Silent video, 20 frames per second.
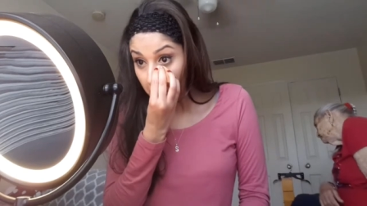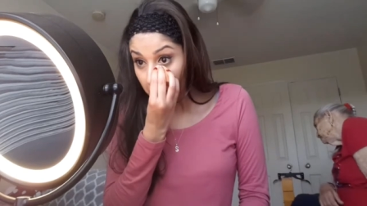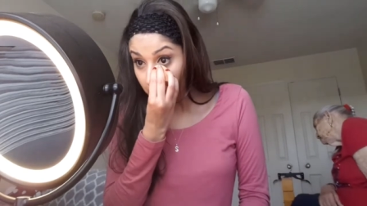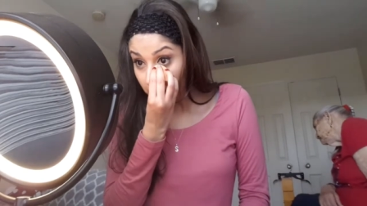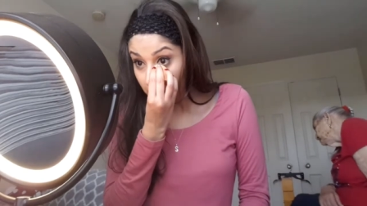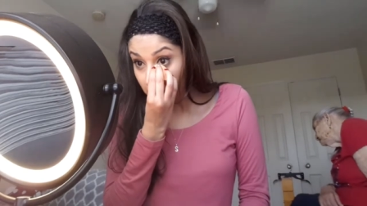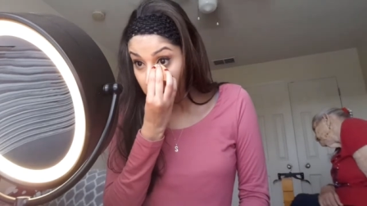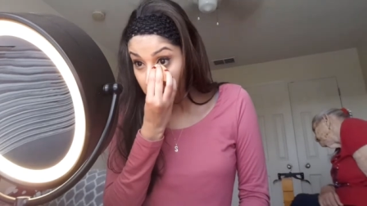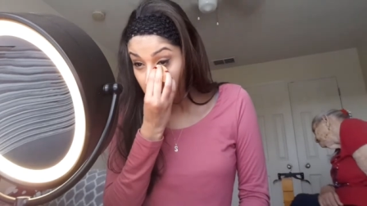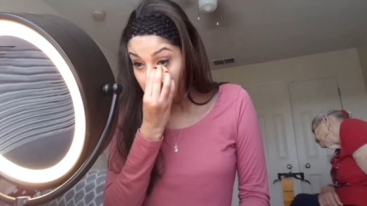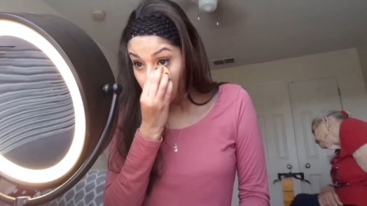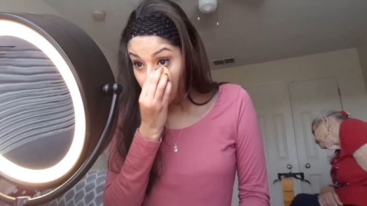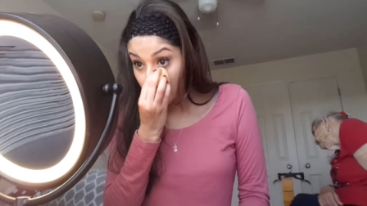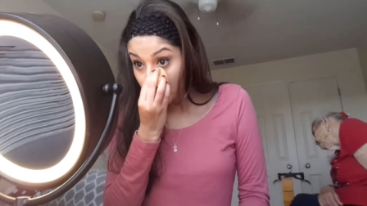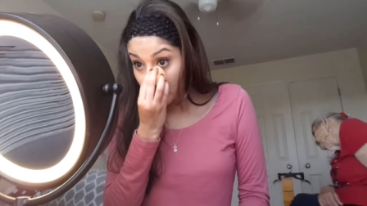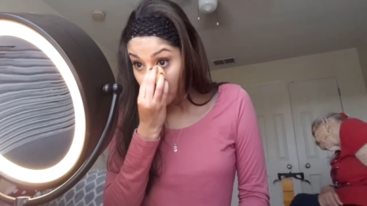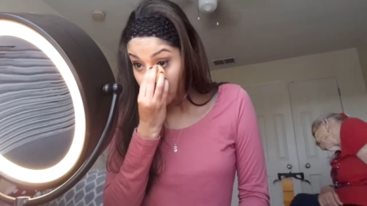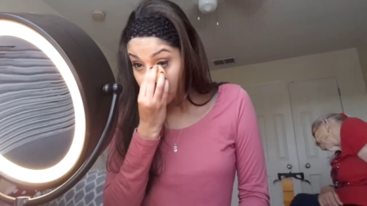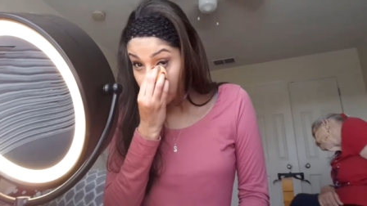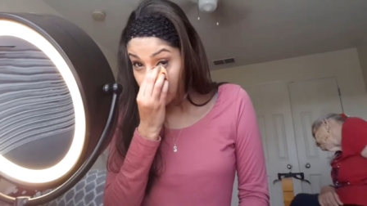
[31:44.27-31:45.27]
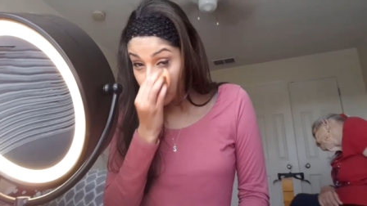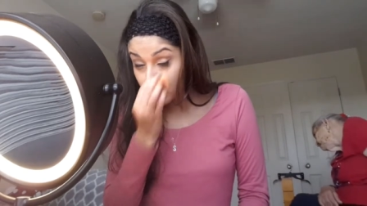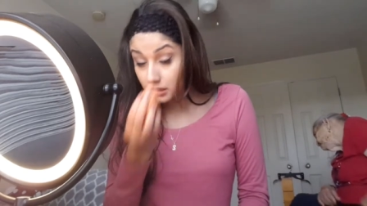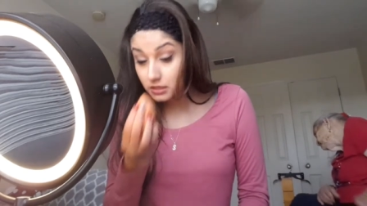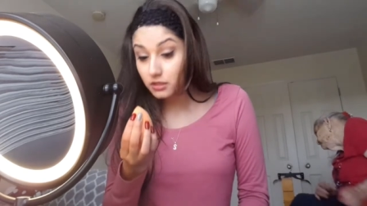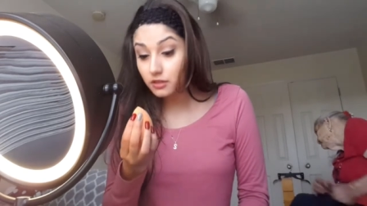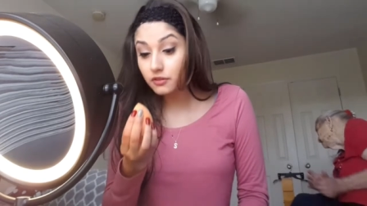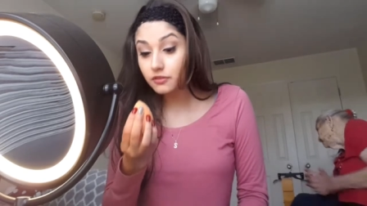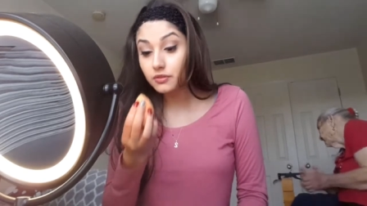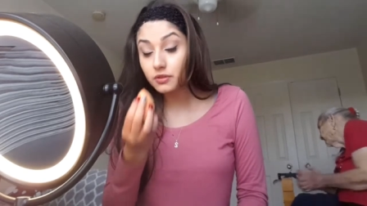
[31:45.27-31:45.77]
if there's any excess
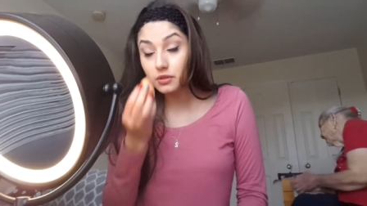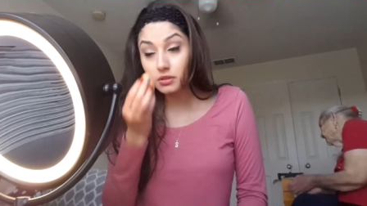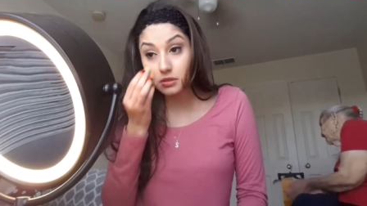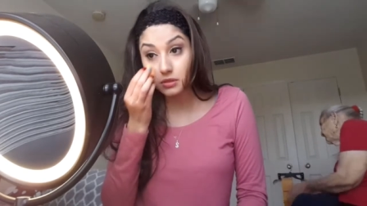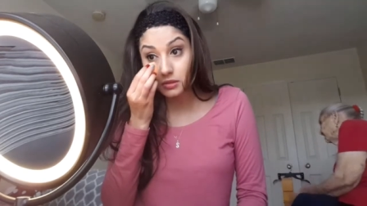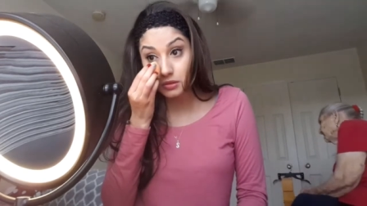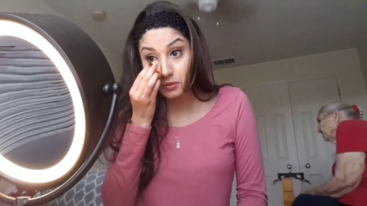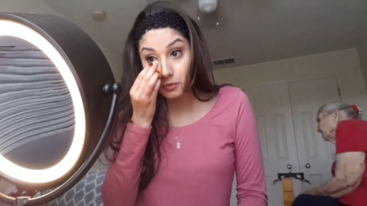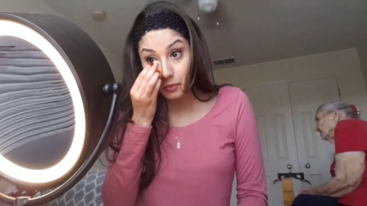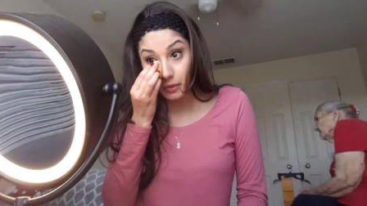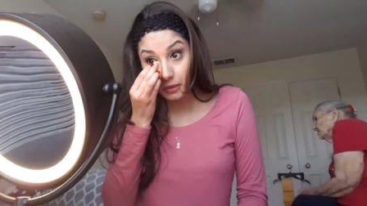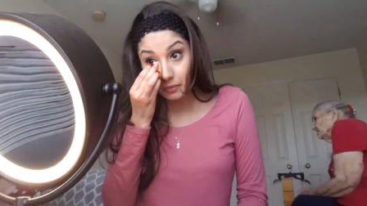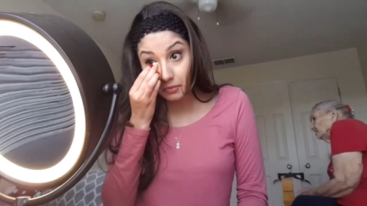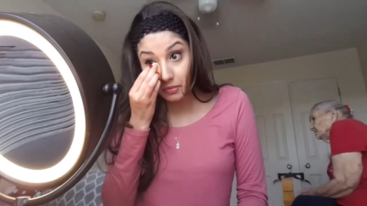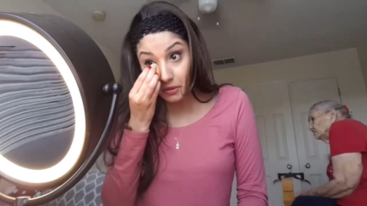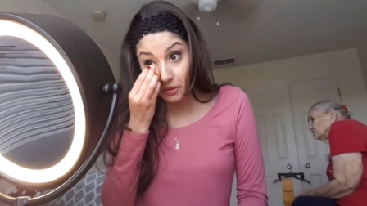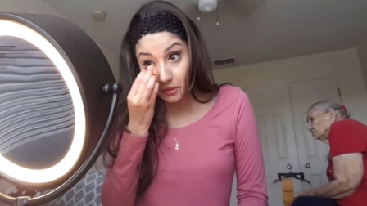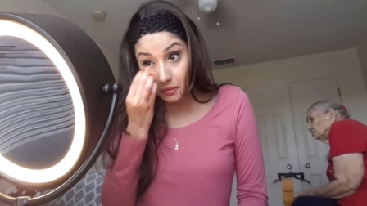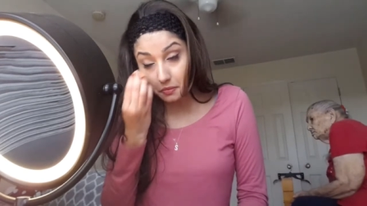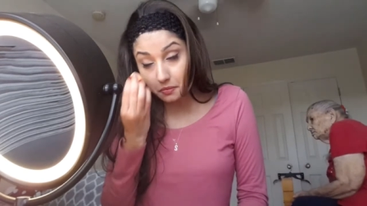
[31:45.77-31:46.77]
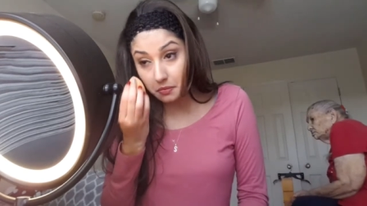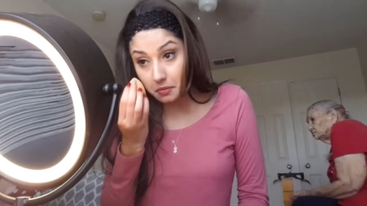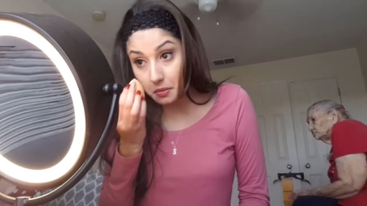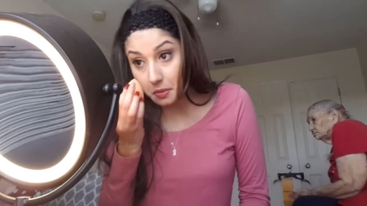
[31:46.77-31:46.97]
stuff, you can just wipe it out.